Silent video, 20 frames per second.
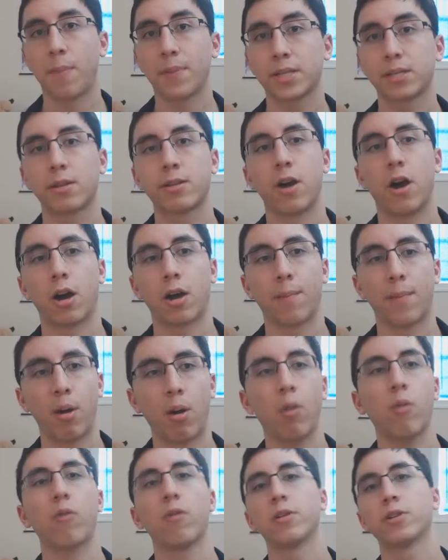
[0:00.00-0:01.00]
topics to talk
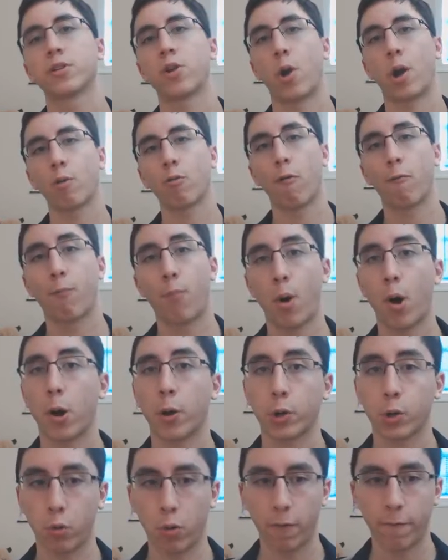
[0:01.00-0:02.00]
about, starting with
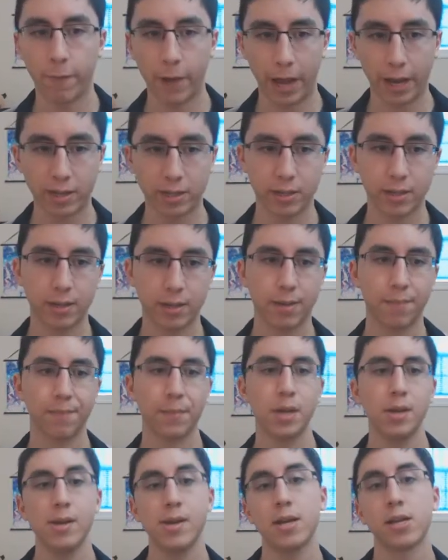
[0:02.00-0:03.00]
particle effects.
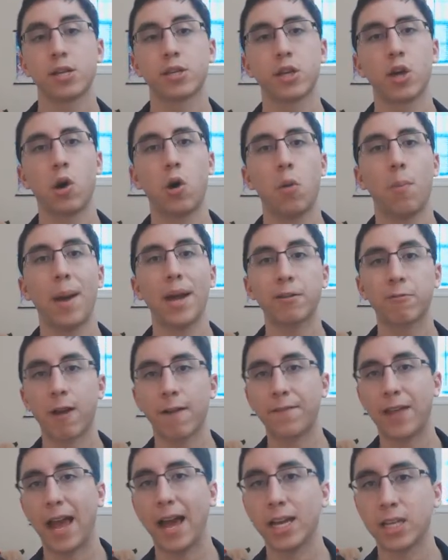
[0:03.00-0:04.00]
So
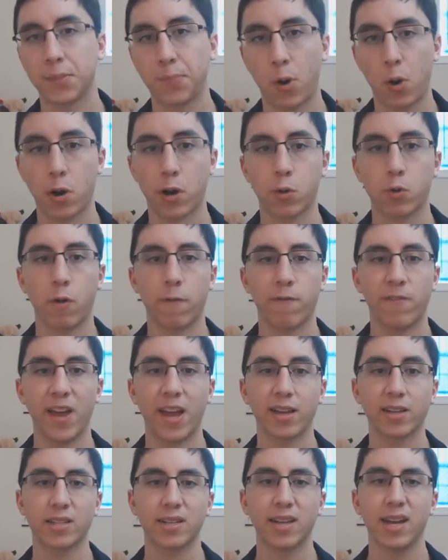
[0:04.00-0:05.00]
Minecraft has particle
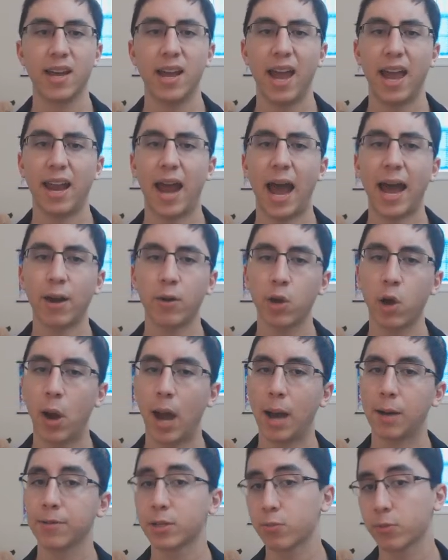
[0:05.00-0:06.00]
effects, and I don't know
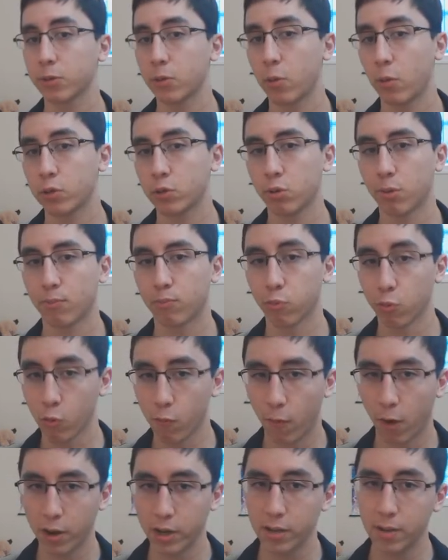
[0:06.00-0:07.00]
how this one's going to
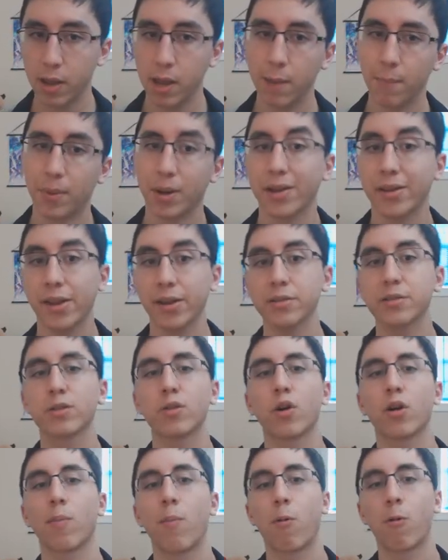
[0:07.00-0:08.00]
improve on it, but it does
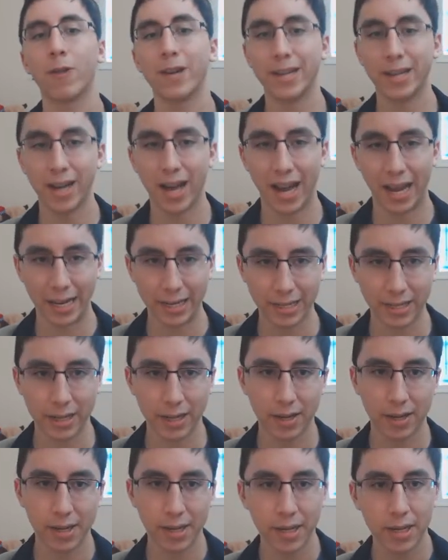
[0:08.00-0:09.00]
look pretty
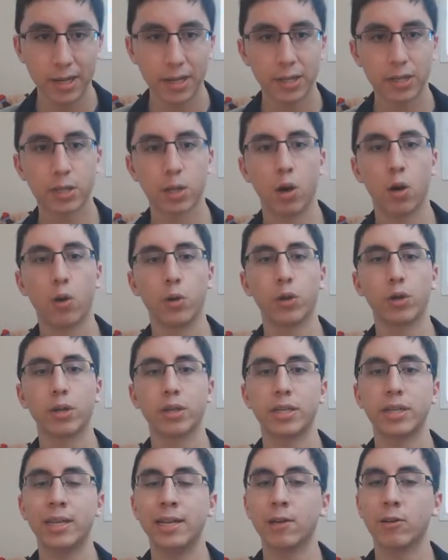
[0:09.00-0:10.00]
nice. So you
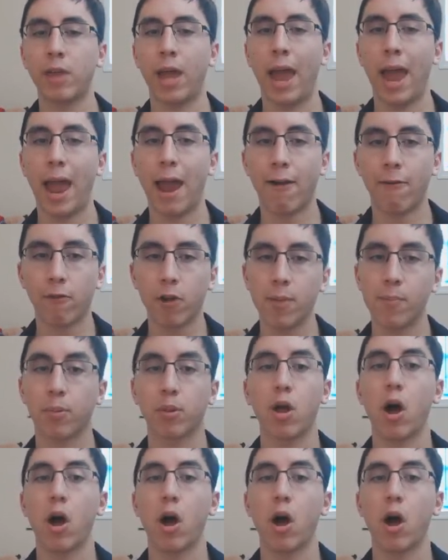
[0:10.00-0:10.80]
can see here that every